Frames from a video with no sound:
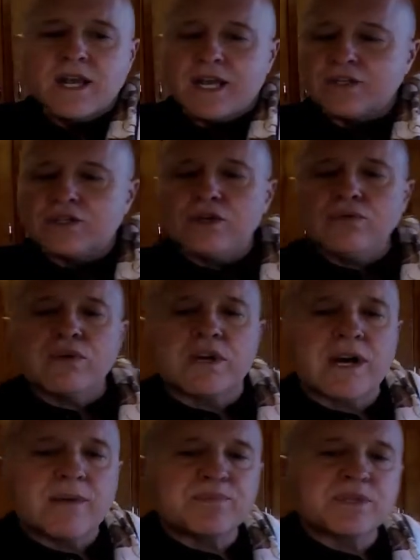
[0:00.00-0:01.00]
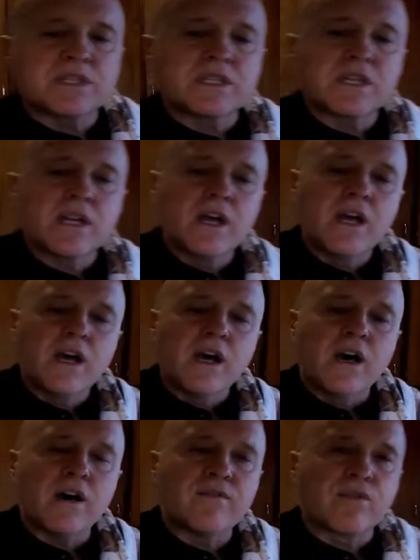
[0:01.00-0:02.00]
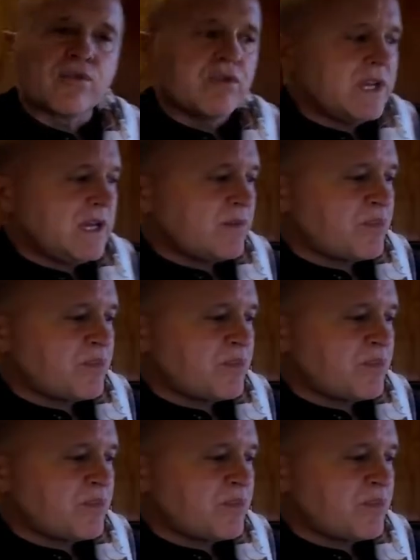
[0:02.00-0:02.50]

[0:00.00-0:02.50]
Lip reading: and 2 cups of green